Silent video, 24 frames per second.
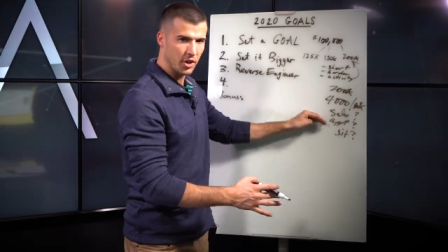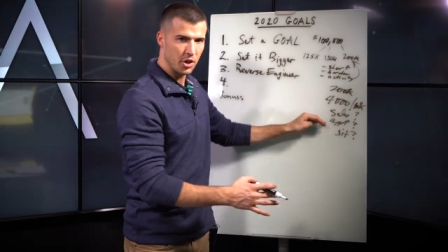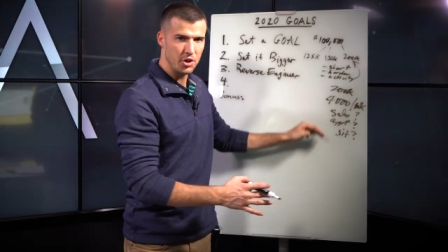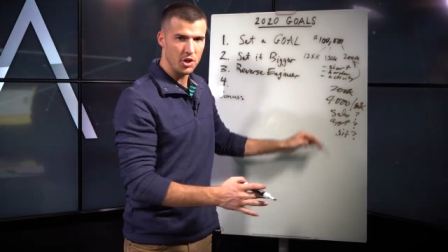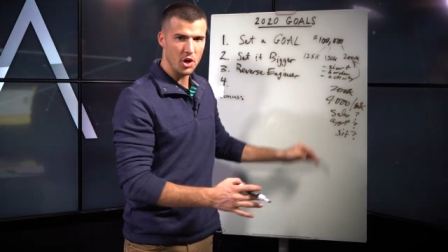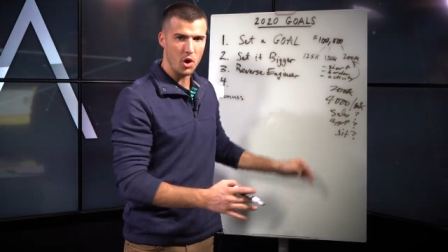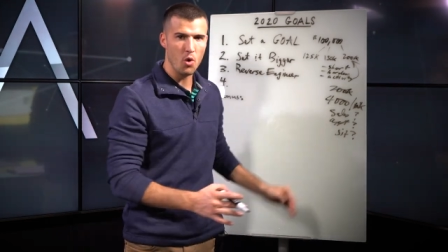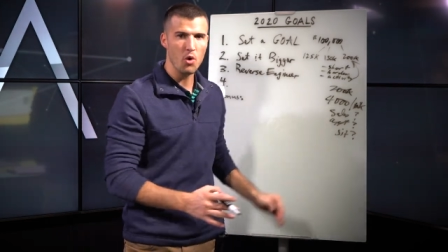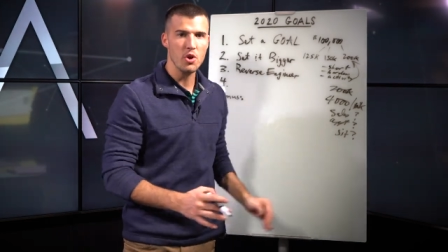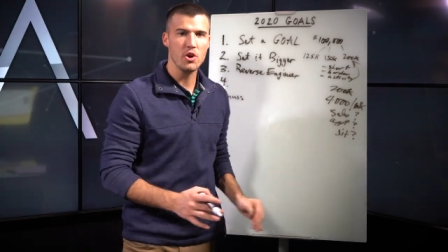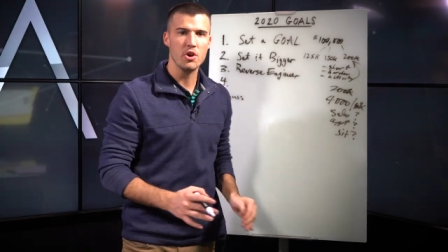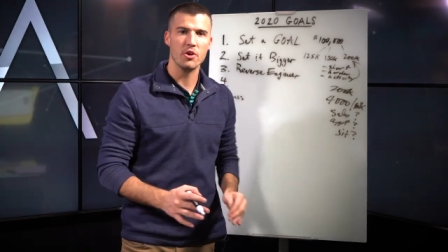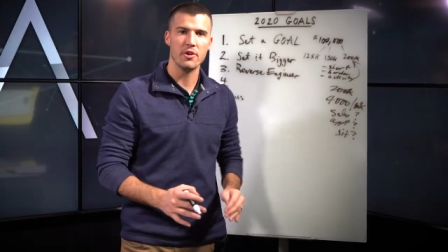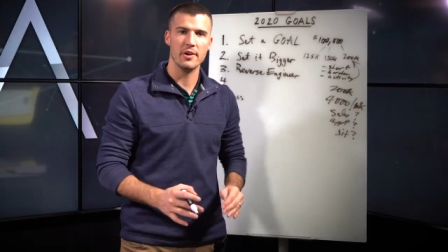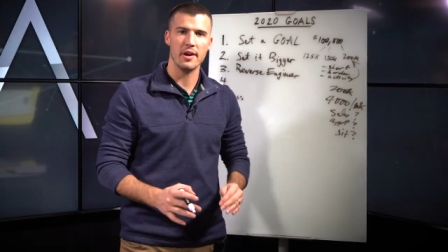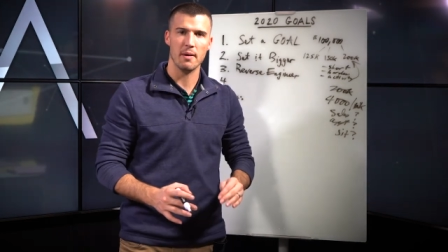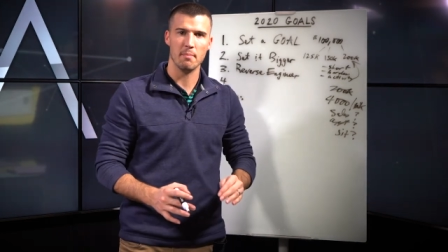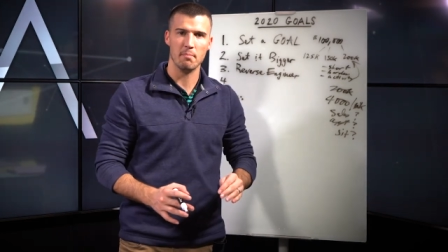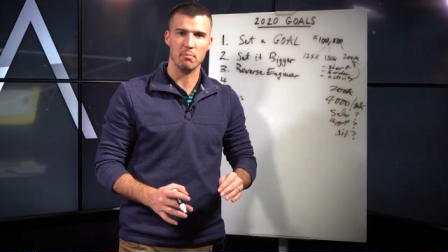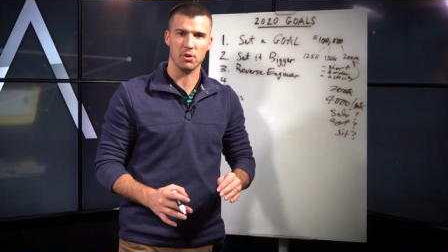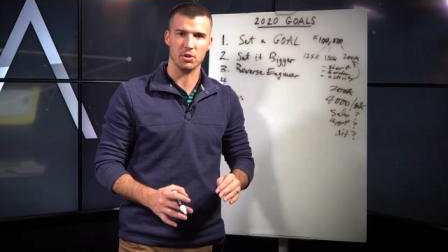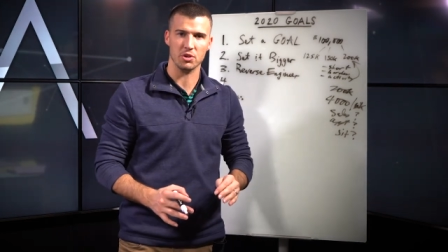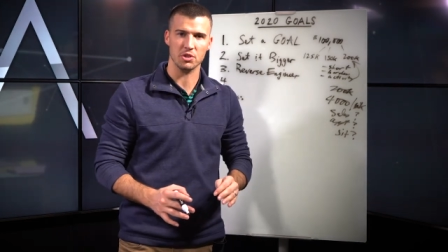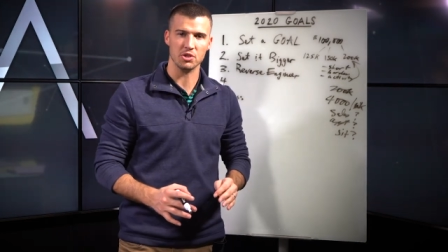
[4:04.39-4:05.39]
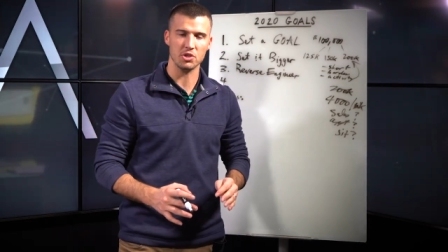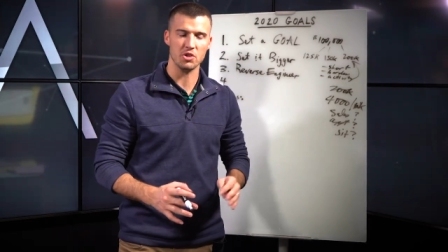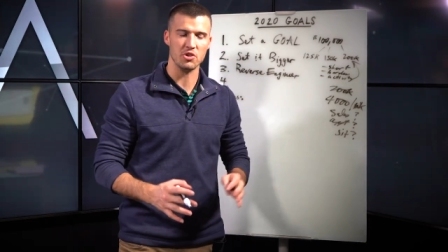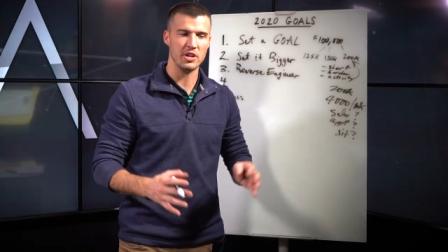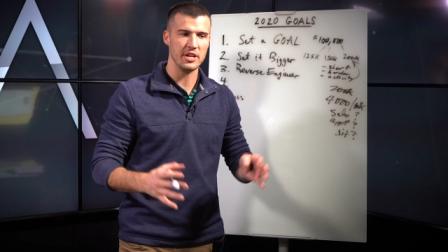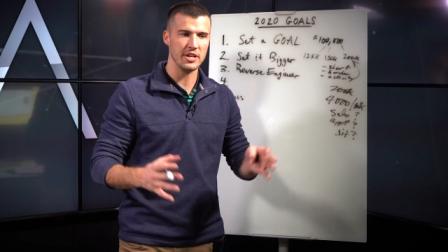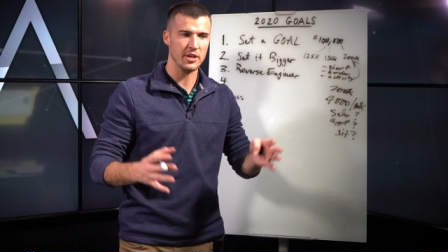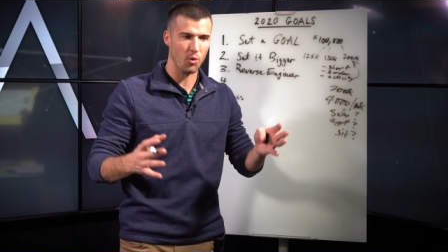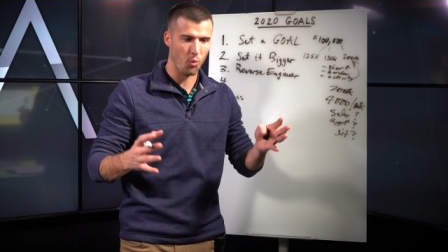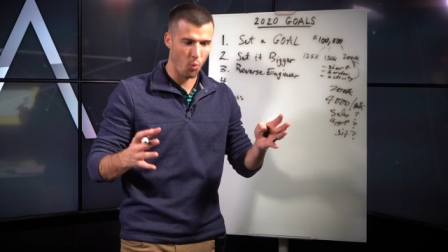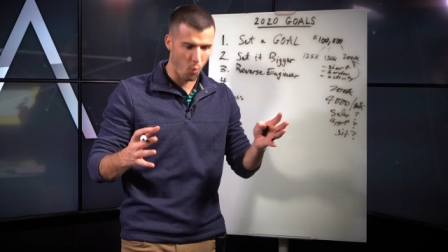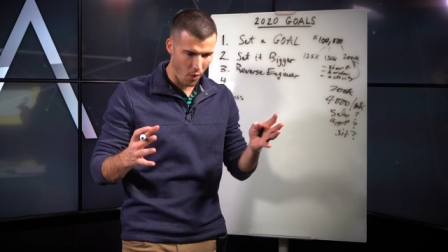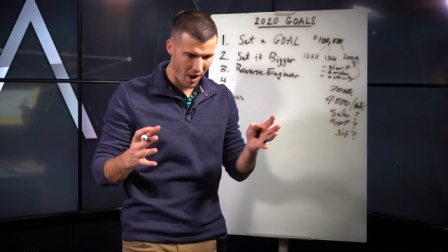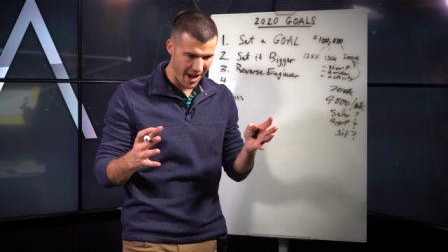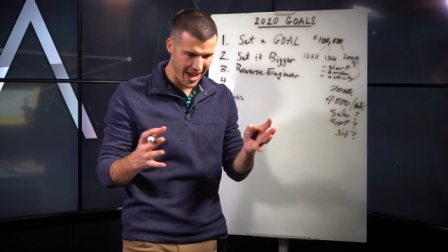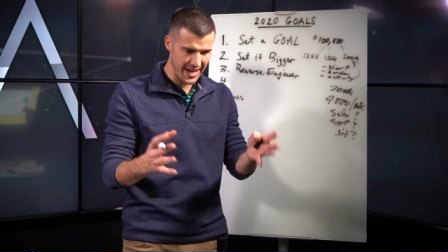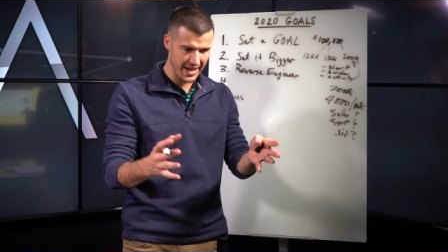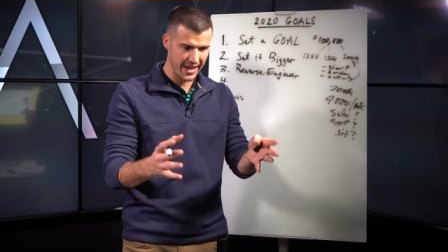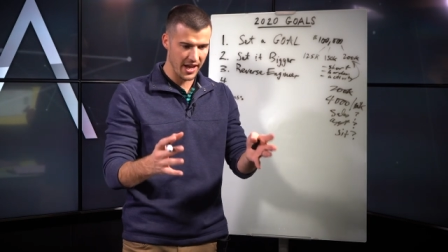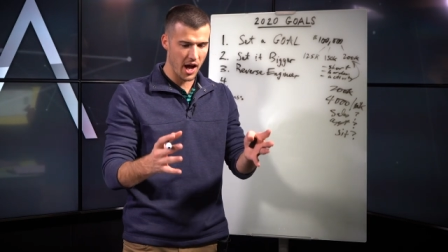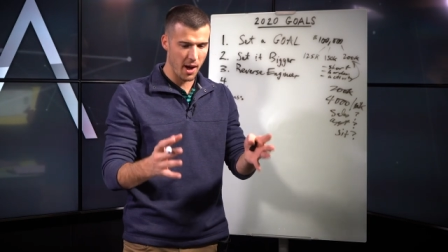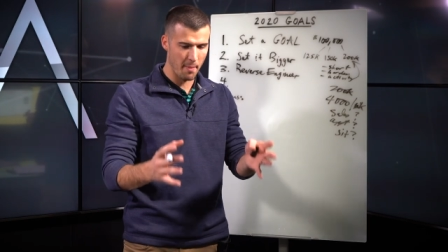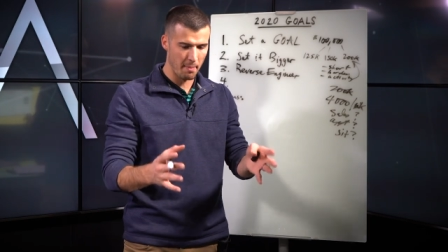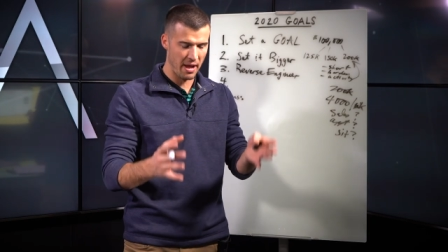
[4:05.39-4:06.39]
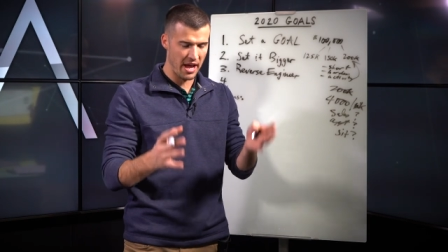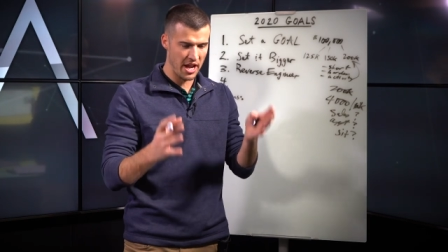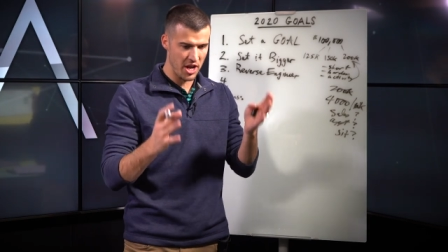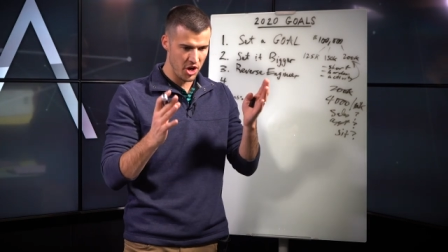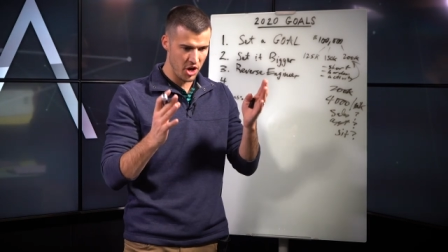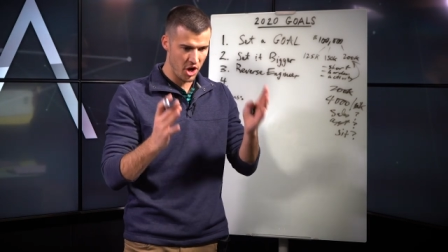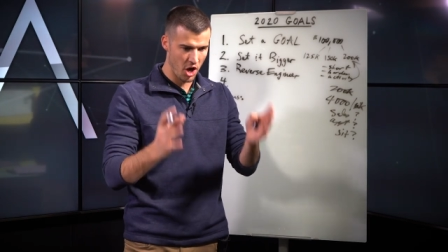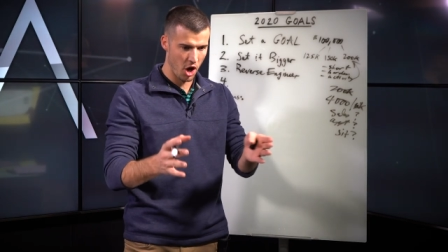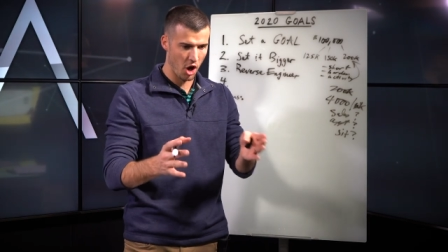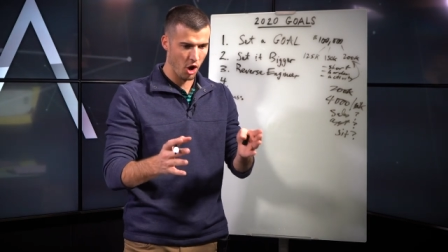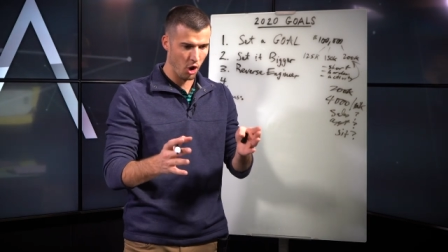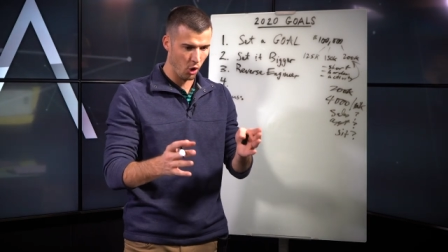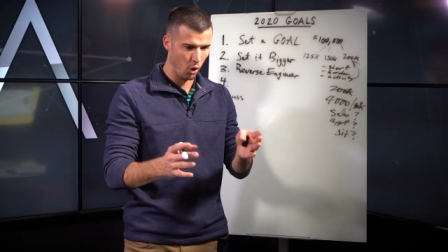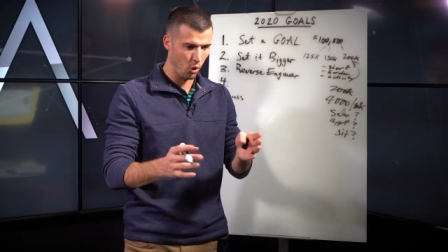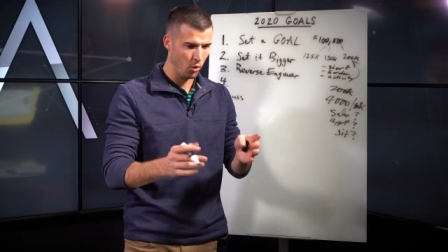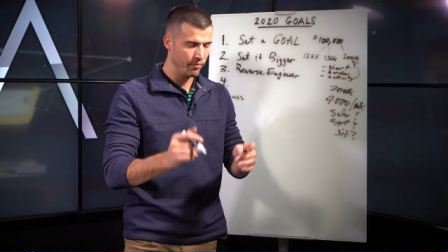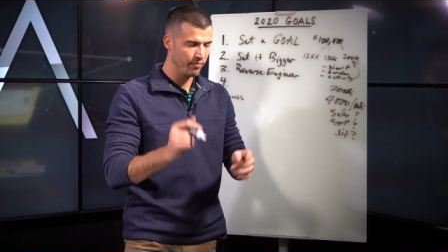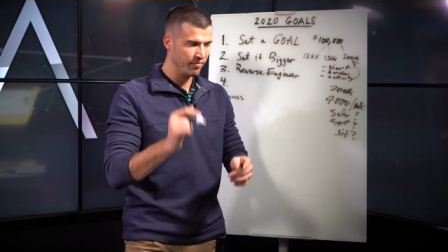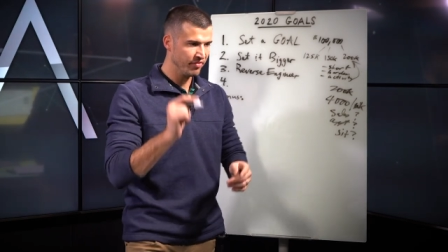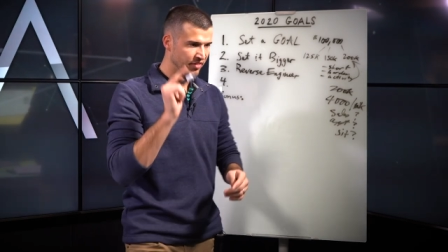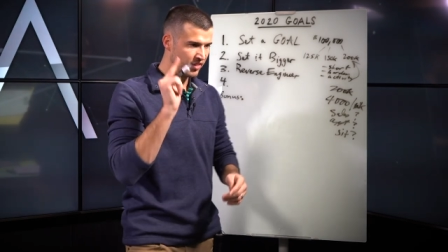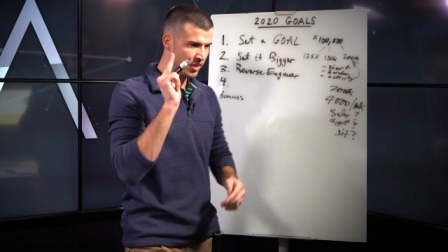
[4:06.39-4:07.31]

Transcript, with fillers: know your numbers? You need to wake up and know,